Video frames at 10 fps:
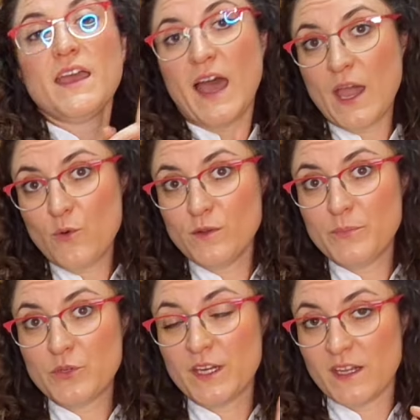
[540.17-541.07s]
I will
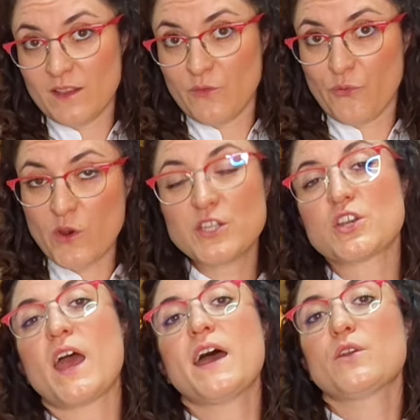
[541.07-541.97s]
put it in the fridge
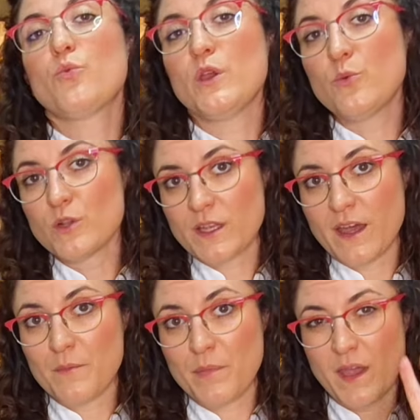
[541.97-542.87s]
and we will
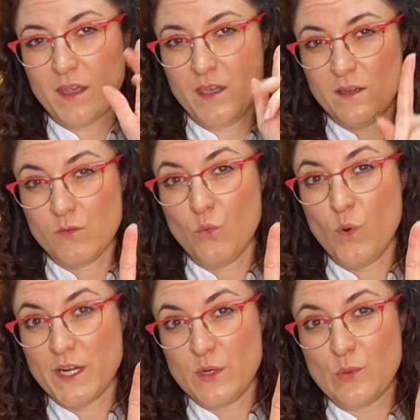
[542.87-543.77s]
come back in
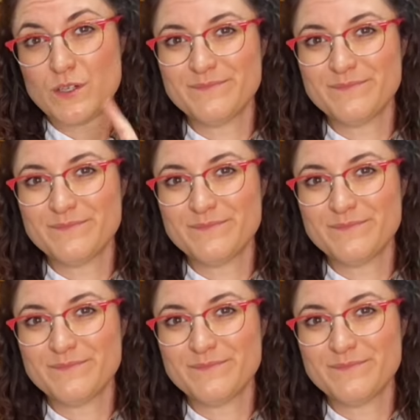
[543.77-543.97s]
1 hour.